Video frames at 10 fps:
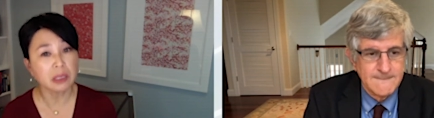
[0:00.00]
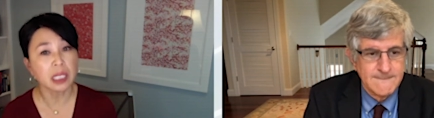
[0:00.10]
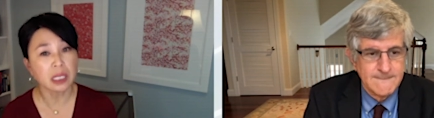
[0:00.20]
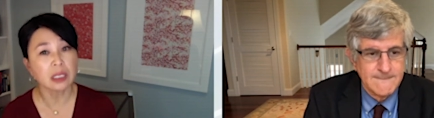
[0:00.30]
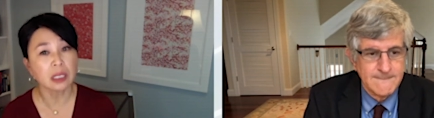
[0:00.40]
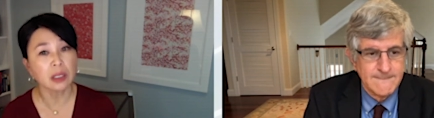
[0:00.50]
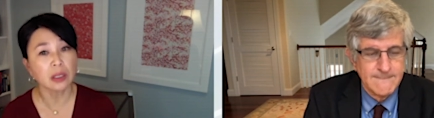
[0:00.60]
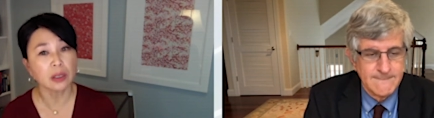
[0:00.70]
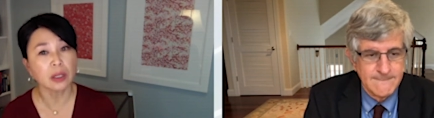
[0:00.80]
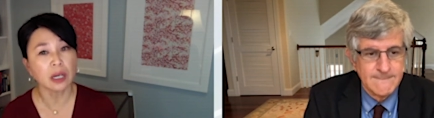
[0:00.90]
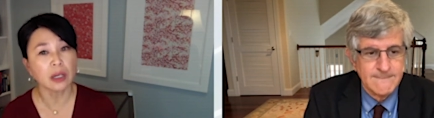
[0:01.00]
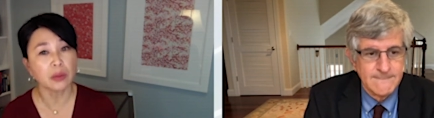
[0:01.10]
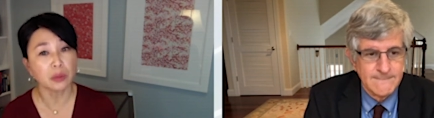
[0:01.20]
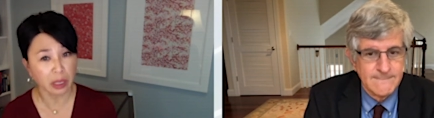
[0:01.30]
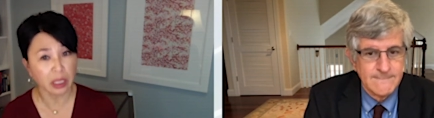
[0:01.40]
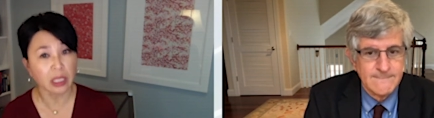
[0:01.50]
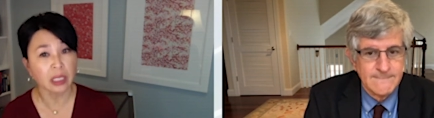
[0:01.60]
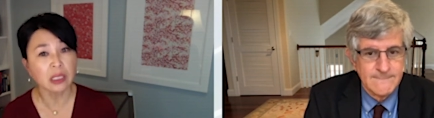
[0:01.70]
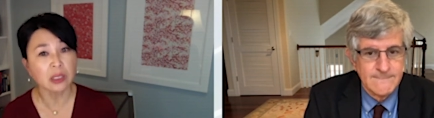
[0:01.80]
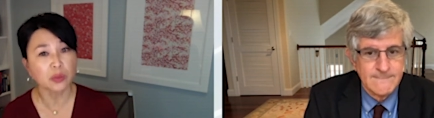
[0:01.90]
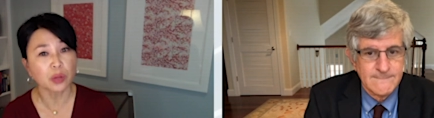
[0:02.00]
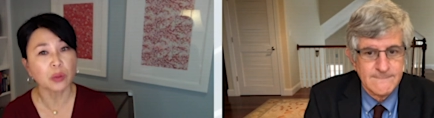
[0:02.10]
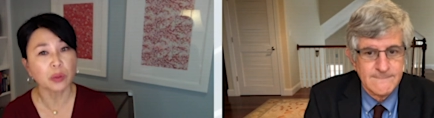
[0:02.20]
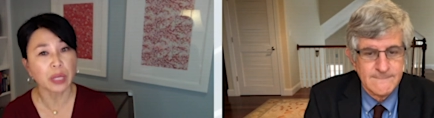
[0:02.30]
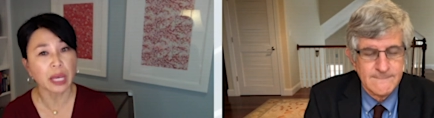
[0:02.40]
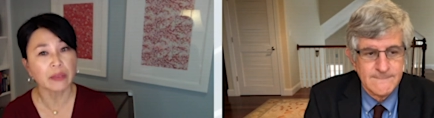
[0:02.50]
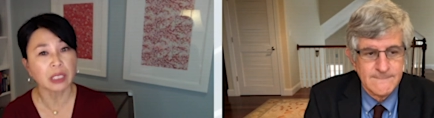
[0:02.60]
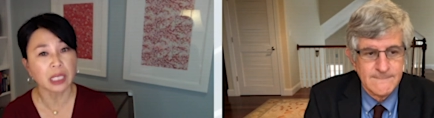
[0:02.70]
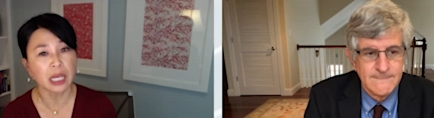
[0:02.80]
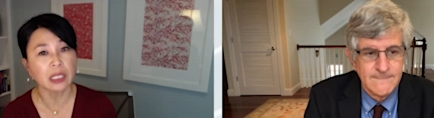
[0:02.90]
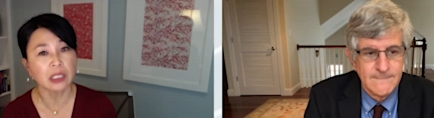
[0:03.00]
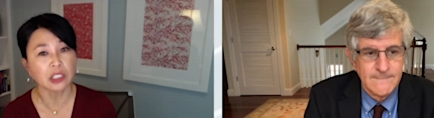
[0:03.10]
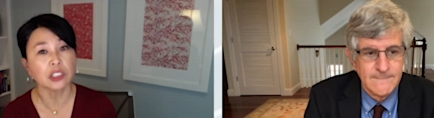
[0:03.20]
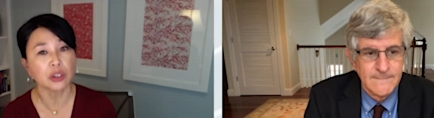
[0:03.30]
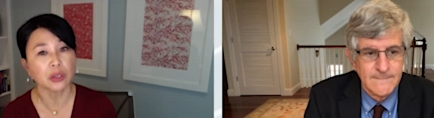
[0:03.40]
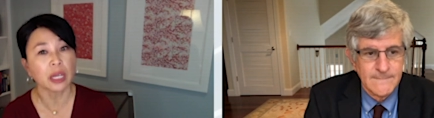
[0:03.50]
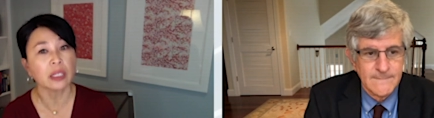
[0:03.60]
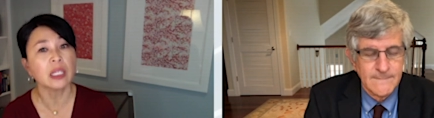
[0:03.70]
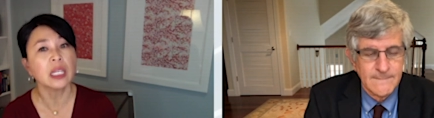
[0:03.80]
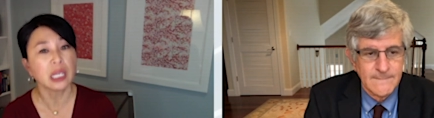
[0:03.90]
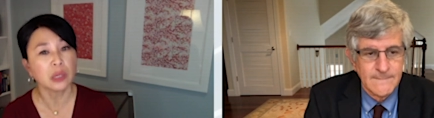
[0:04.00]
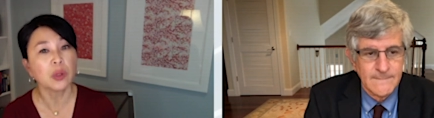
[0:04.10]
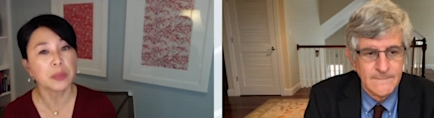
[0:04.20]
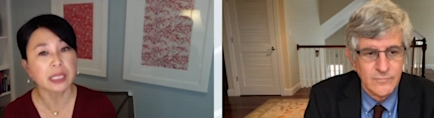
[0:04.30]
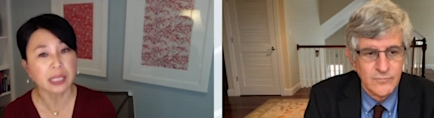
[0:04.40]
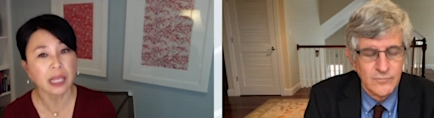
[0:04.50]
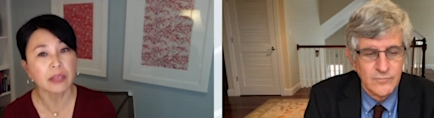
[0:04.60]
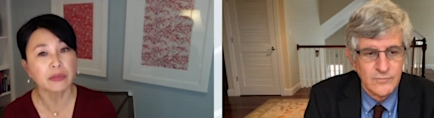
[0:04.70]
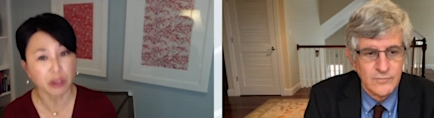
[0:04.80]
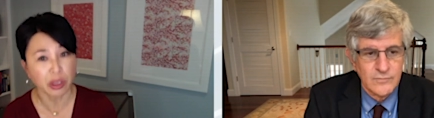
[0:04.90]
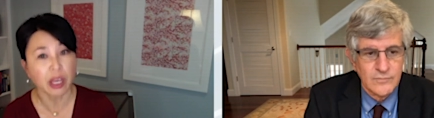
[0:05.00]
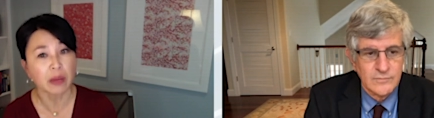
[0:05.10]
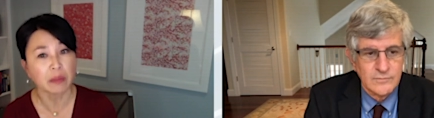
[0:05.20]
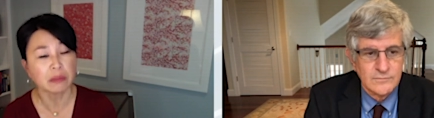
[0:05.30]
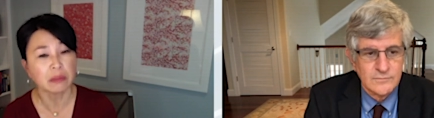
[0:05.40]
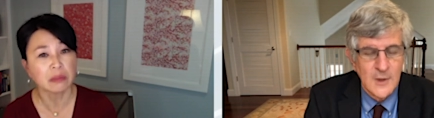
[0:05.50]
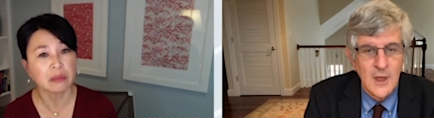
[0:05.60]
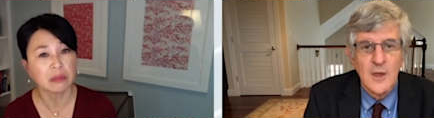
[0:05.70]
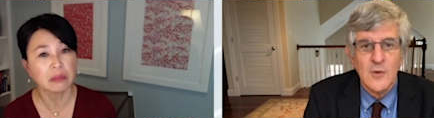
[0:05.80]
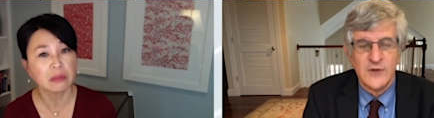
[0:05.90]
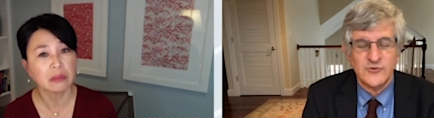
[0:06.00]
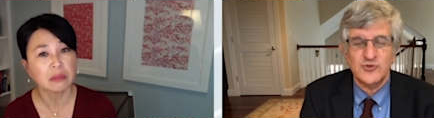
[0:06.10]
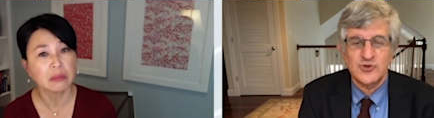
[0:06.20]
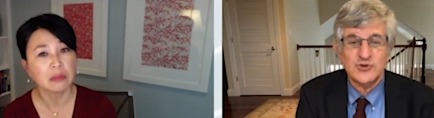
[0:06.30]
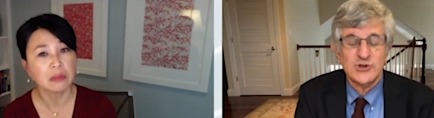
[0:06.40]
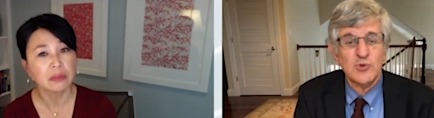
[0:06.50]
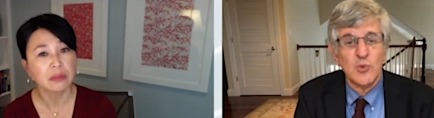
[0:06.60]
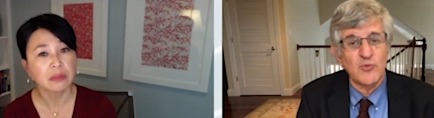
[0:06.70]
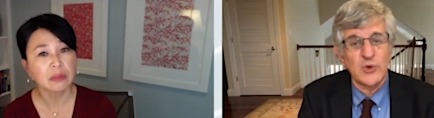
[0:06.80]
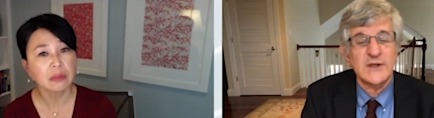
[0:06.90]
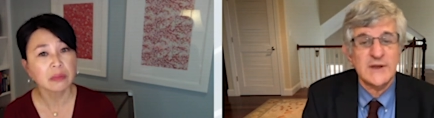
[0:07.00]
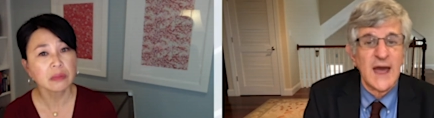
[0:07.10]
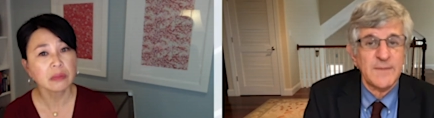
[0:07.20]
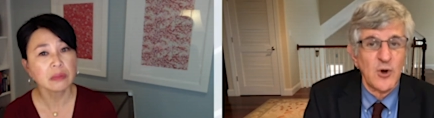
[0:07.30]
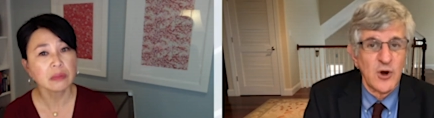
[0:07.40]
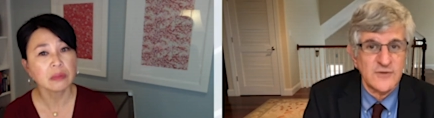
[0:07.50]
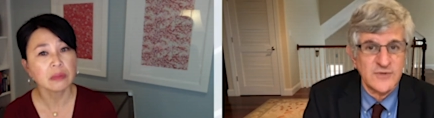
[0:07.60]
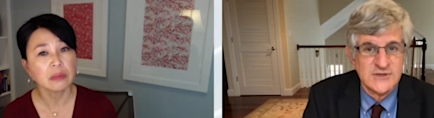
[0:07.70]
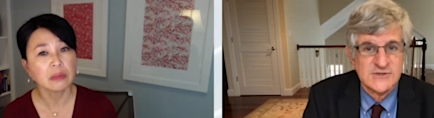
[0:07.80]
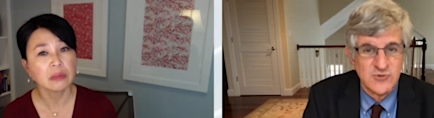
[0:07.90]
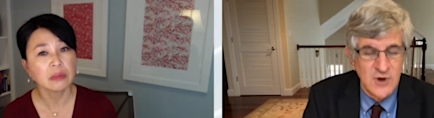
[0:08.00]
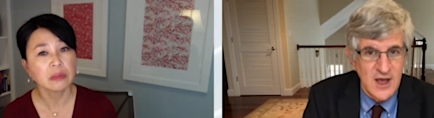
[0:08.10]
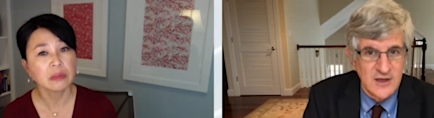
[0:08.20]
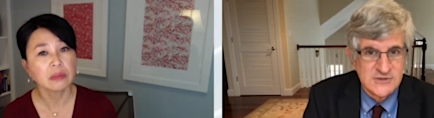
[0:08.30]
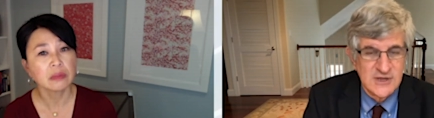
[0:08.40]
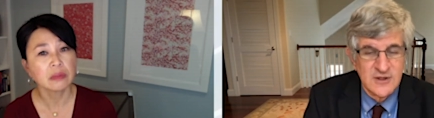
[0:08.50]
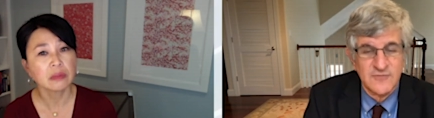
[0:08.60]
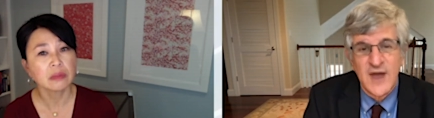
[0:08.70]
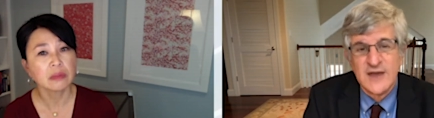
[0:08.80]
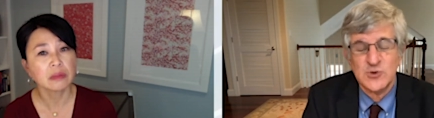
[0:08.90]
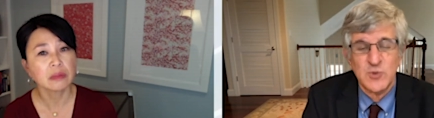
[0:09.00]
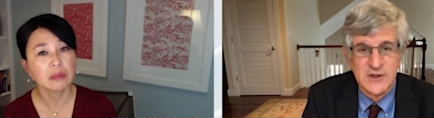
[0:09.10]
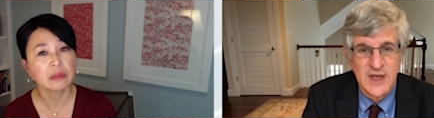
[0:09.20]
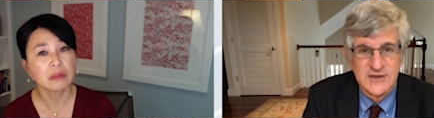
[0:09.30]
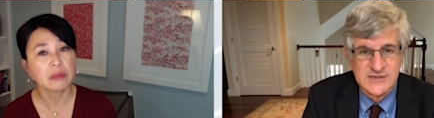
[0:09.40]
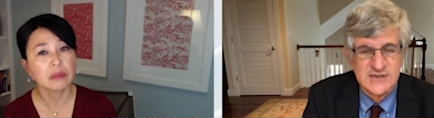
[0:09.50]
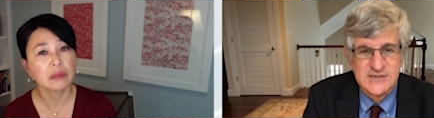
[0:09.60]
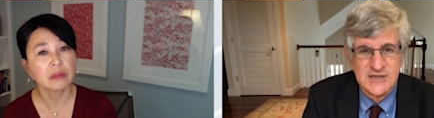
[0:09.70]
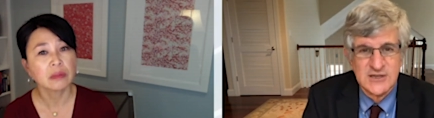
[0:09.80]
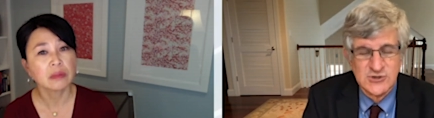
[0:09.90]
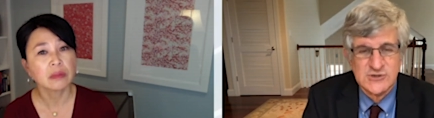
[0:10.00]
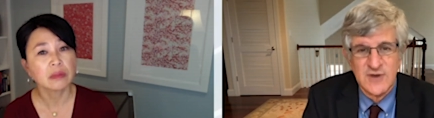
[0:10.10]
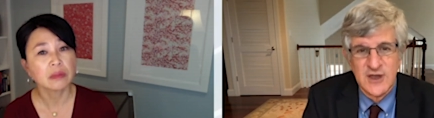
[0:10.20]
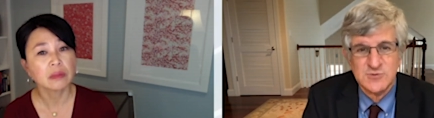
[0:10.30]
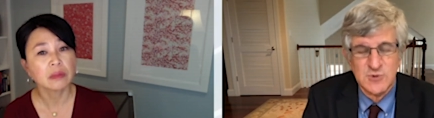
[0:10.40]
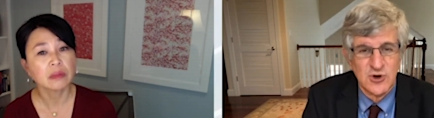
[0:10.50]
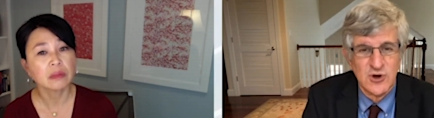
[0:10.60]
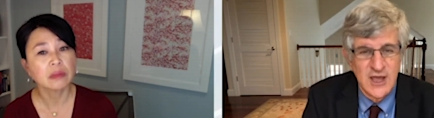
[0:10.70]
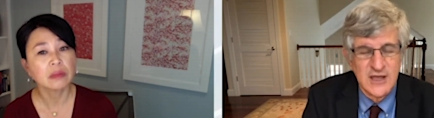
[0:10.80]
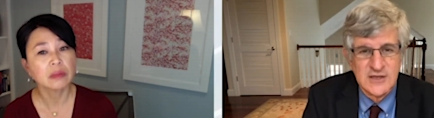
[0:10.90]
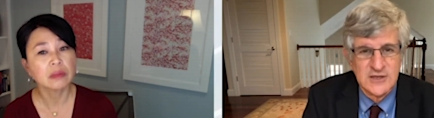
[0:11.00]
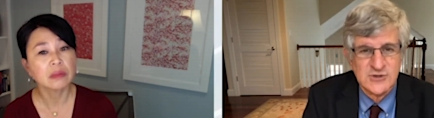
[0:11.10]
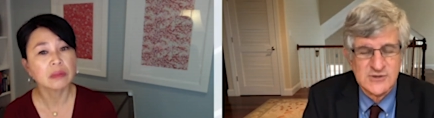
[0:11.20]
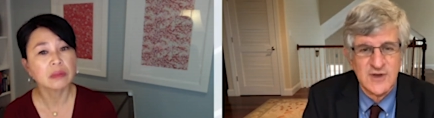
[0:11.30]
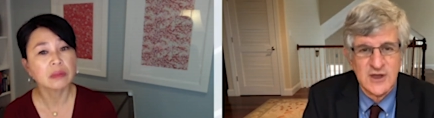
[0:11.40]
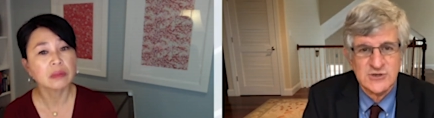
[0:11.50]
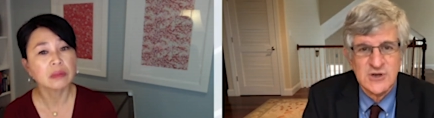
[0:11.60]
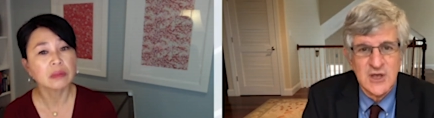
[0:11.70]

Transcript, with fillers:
Speaker 1: testing uh, with kids. When will we have the data to know that it will be safe for them?
Speaker 2: right? So, so children were really not part of these trials. Uh, the Pfizer went down to 16 years of age, Moderna 18 years of age.